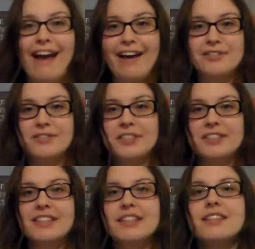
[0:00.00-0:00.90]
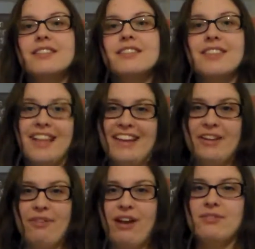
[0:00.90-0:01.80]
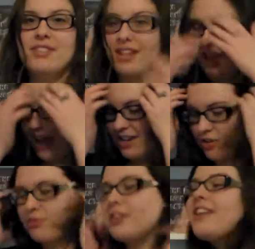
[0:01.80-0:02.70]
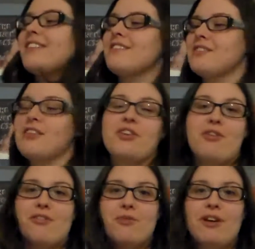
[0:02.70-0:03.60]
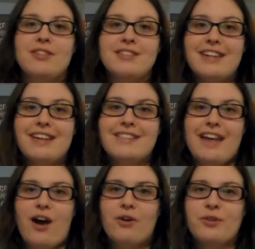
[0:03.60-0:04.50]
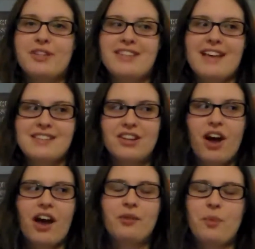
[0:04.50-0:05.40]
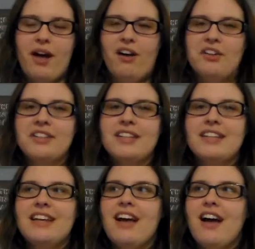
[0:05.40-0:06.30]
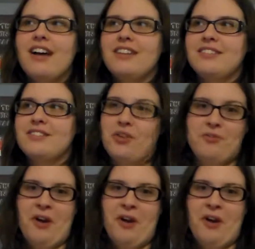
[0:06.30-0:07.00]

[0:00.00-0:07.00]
I have the lightning round. I don't feel like this is going to go over well, seeing as how this hasn't gone well so